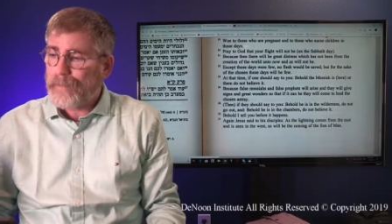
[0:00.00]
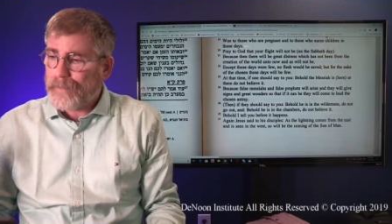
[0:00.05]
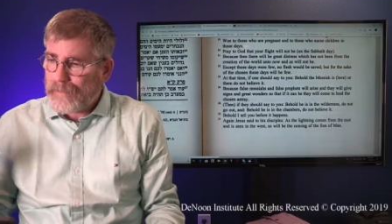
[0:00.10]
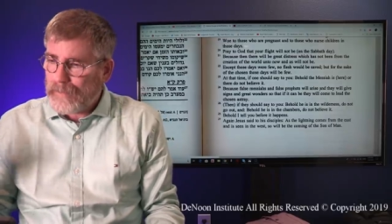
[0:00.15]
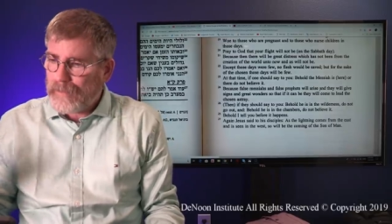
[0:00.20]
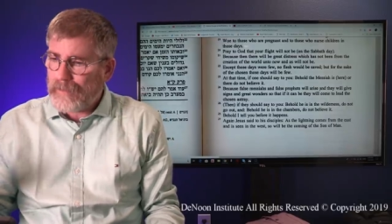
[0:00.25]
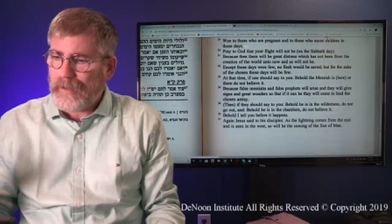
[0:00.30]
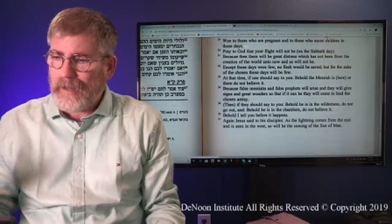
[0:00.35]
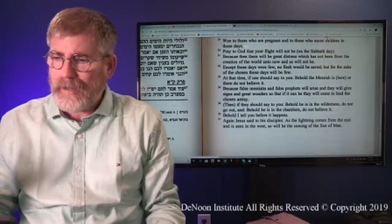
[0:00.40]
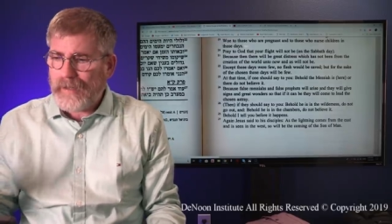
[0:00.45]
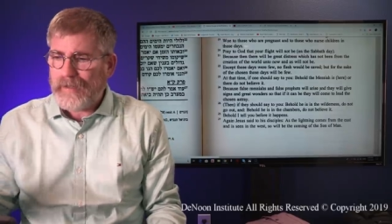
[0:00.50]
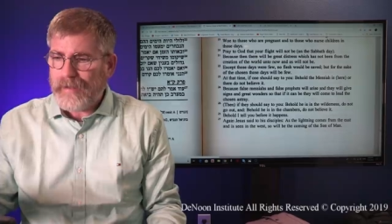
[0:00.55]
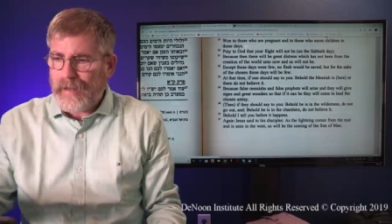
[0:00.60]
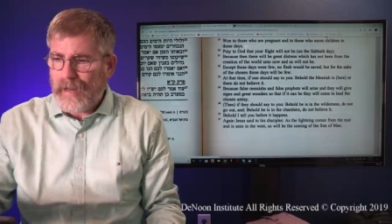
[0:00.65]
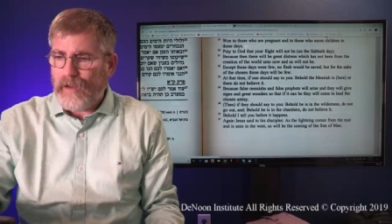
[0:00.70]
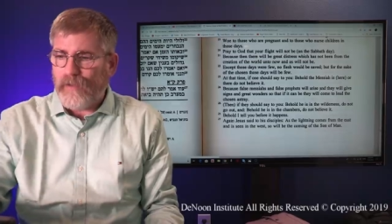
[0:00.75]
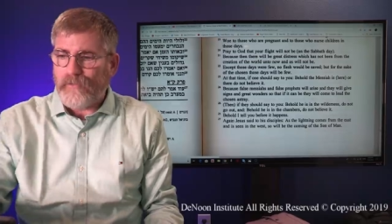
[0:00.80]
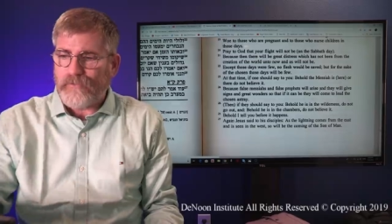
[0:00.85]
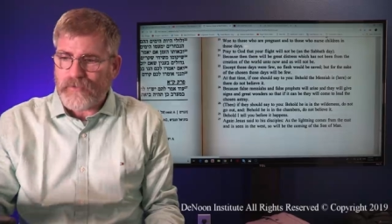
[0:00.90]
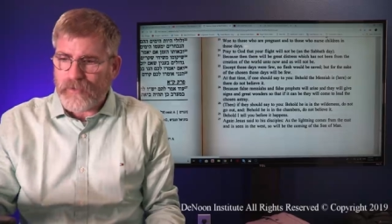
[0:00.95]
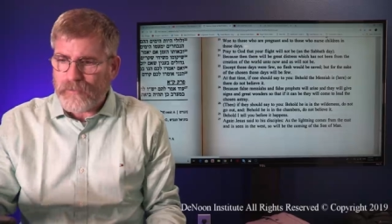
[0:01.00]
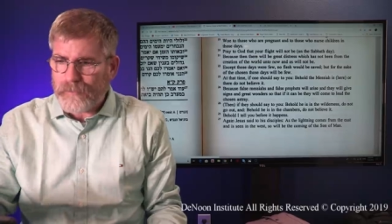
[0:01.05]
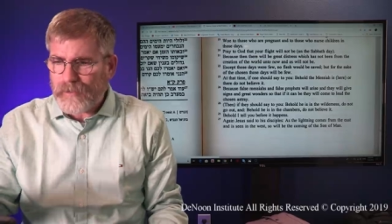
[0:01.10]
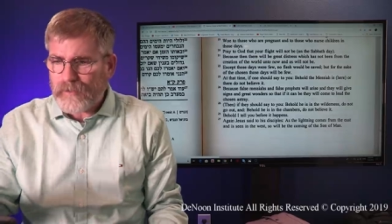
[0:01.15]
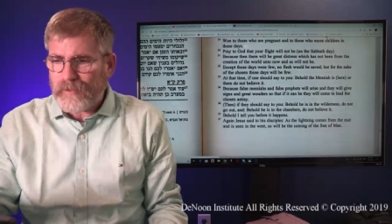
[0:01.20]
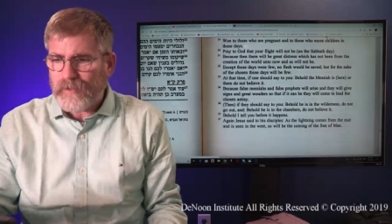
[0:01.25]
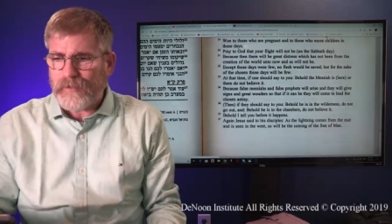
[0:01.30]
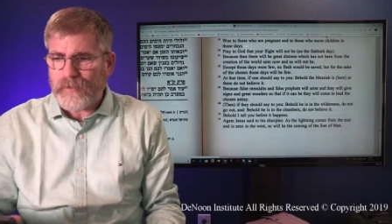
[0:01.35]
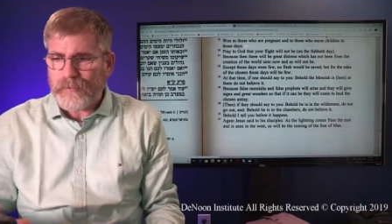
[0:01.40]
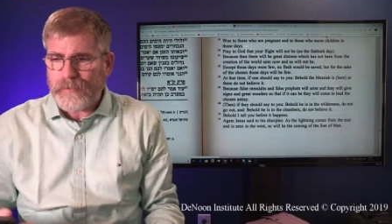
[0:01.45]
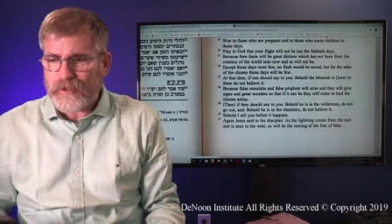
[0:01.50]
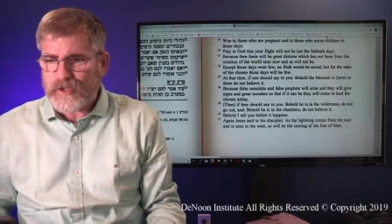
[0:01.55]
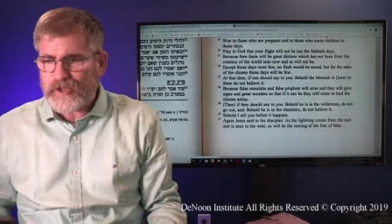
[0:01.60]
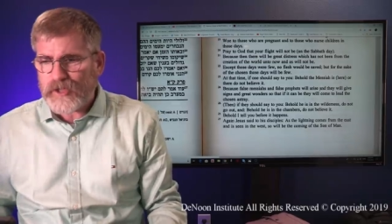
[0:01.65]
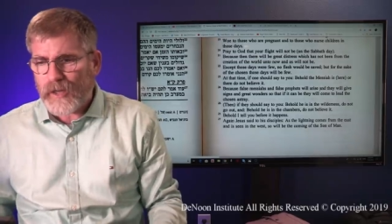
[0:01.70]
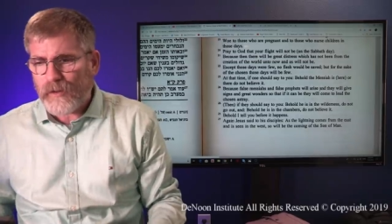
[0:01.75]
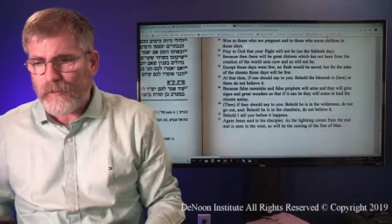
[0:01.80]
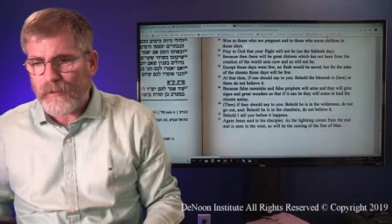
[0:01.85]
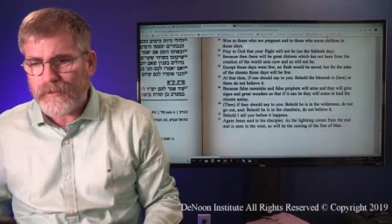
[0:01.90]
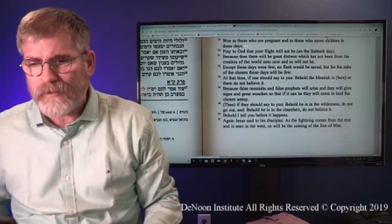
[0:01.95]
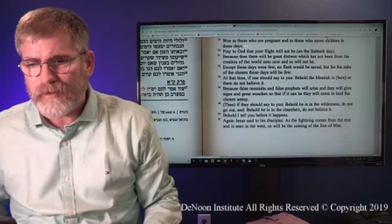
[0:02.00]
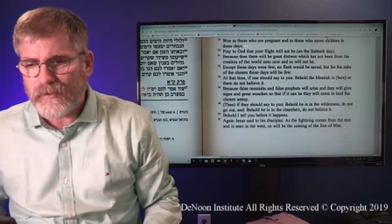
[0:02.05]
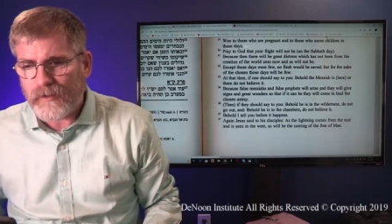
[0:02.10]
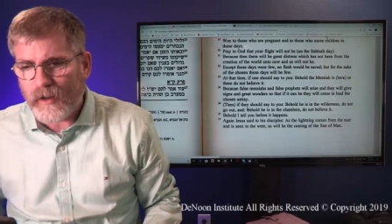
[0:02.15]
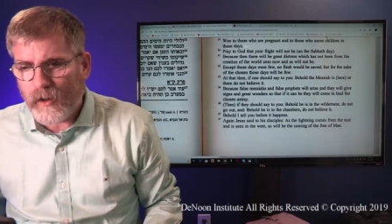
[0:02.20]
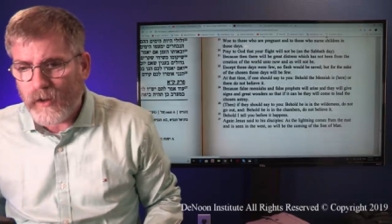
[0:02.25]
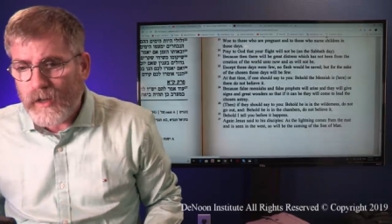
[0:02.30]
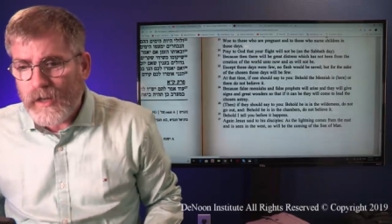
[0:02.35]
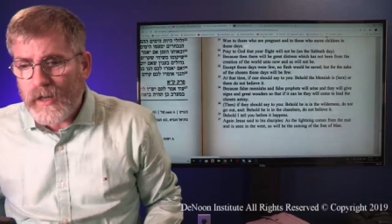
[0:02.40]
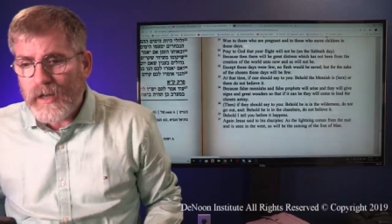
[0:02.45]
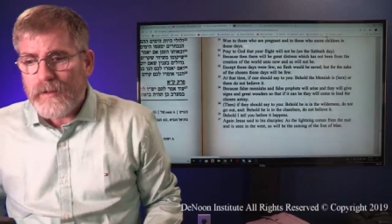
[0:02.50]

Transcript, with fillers: All right, now, so let me let, me share with you though,